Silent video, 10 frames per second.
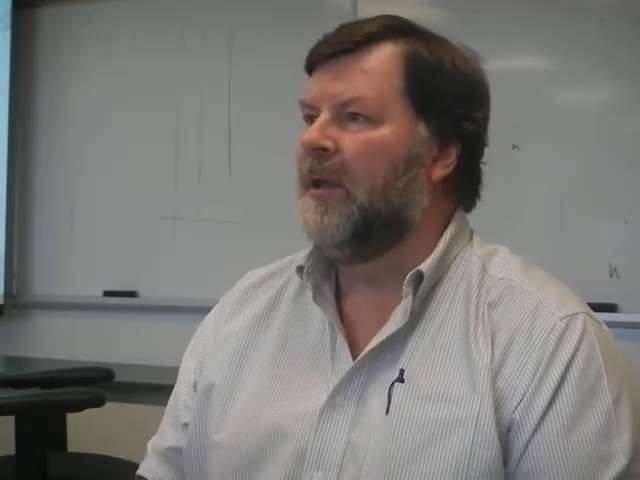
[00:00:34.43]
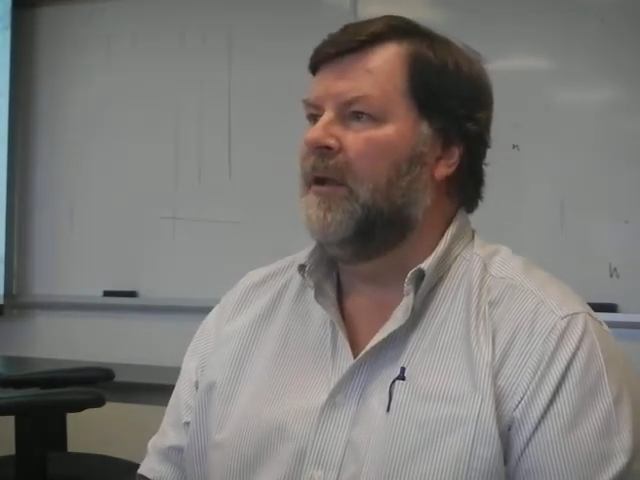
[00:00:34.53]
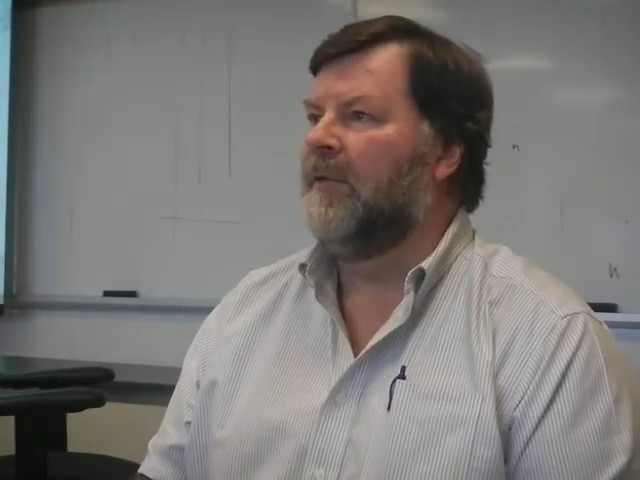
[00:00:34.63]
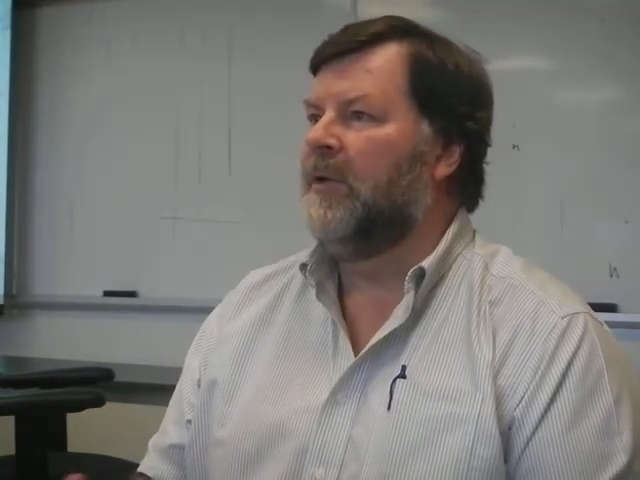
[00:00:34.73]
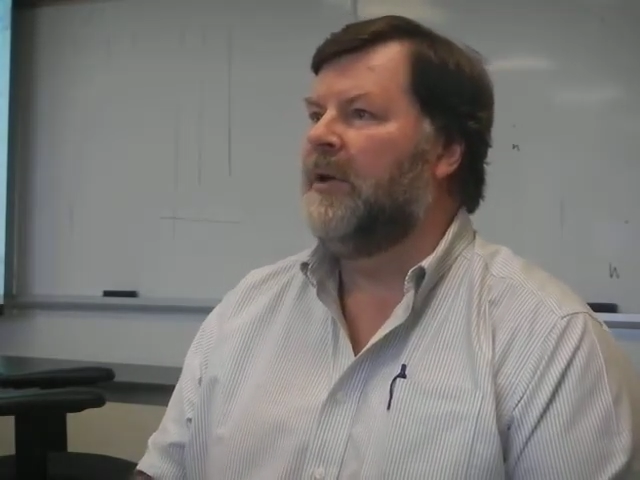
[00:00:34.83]

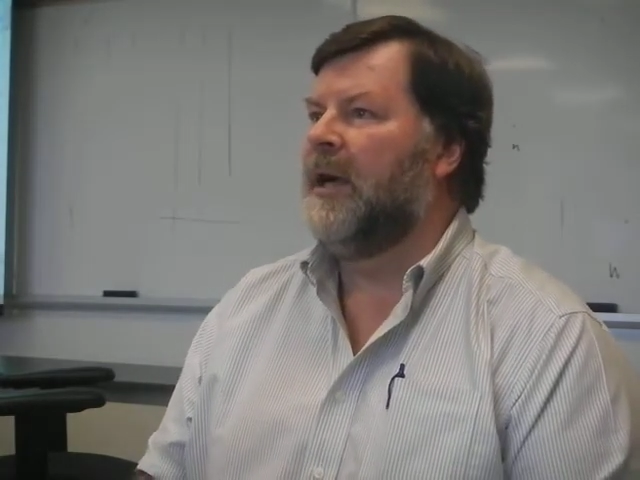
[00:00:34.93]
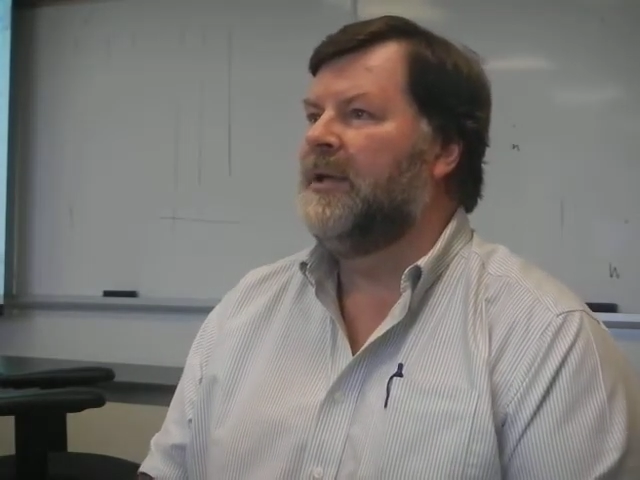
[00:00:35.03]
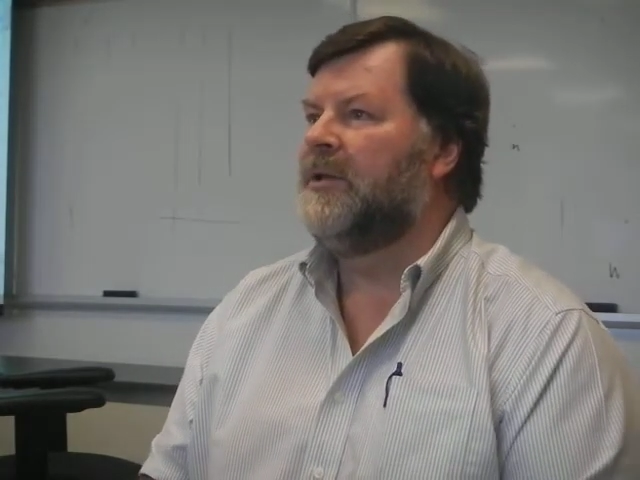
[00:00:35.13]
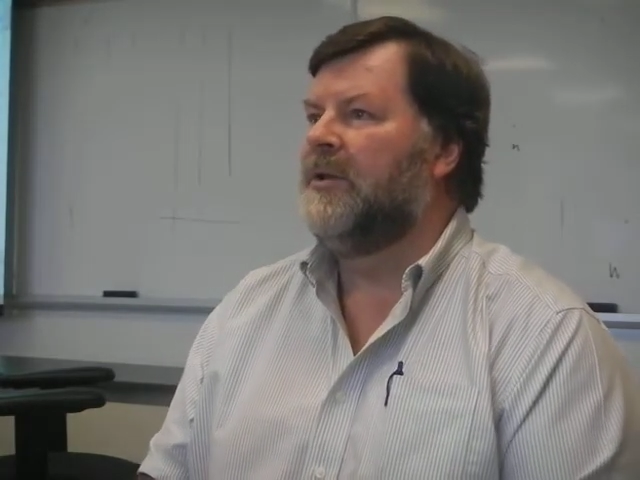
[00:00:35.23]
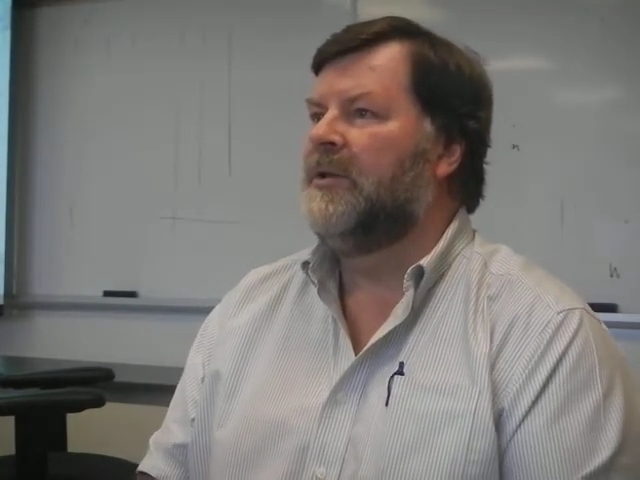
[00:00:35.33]
for you
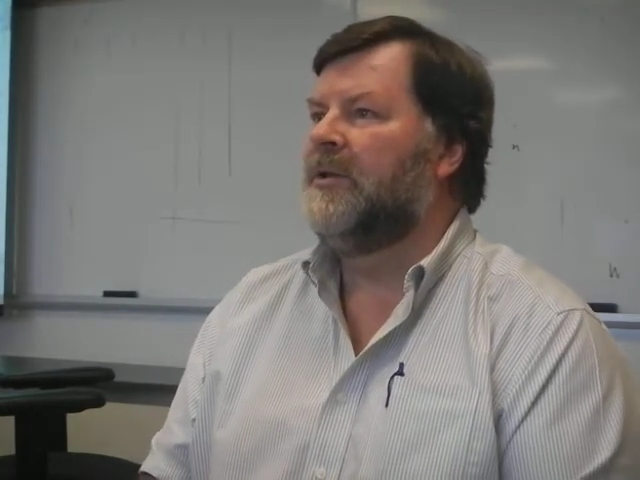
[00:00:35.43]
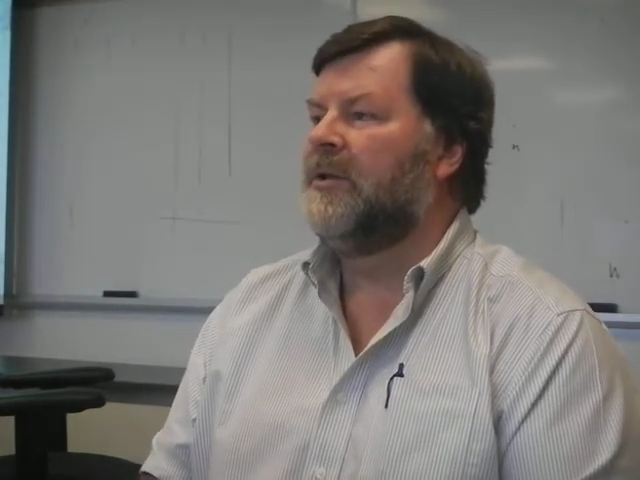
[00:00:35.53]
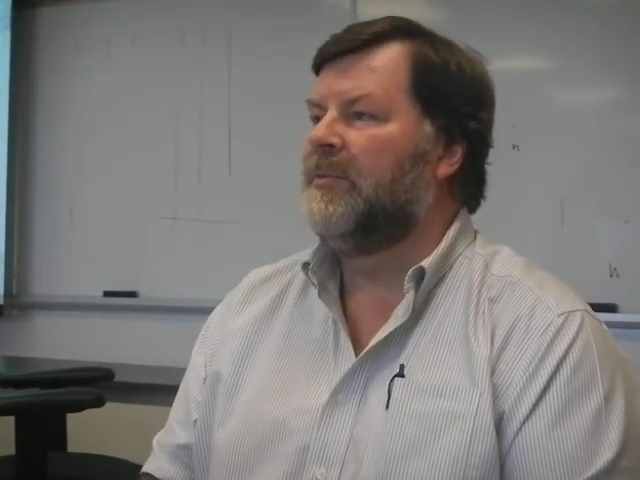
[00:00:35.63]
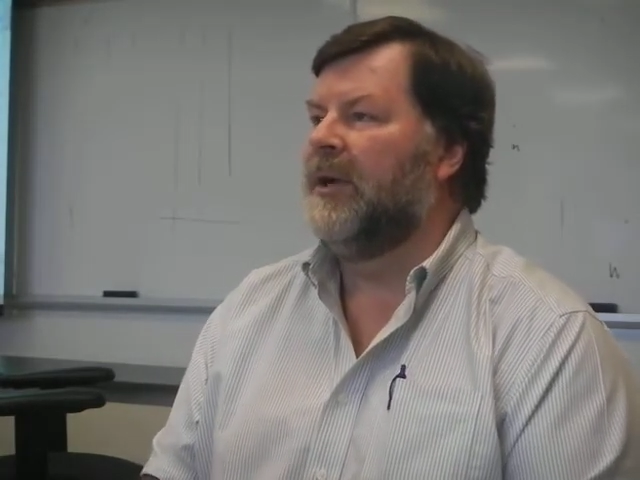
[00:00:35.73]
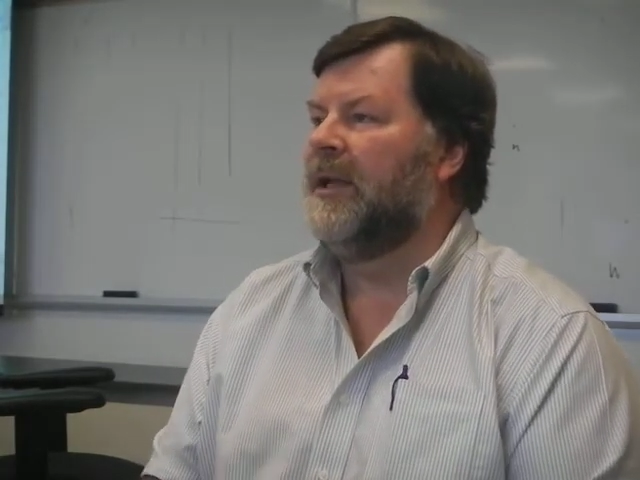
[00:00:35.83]
guys to use
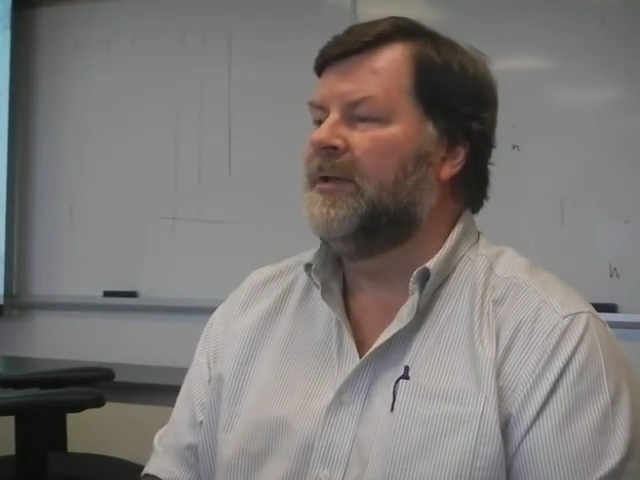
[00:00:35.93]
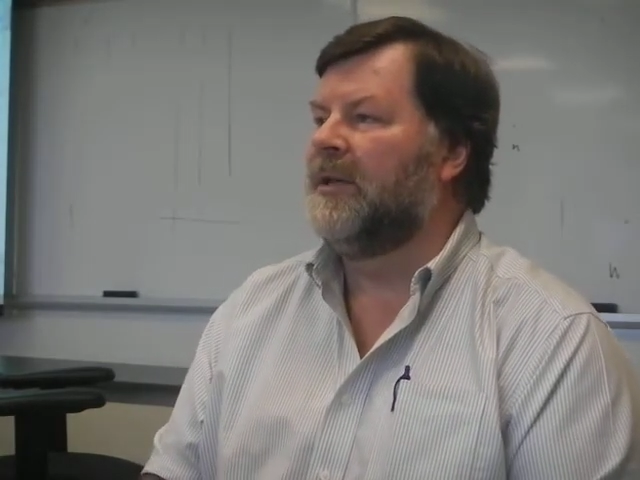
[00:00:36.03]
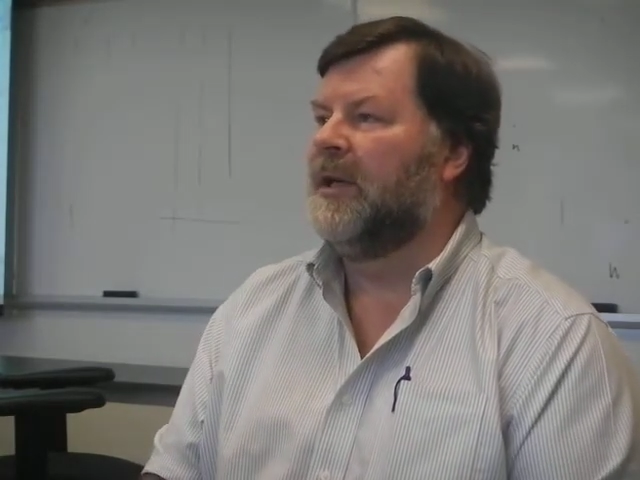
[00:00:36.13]
your brains to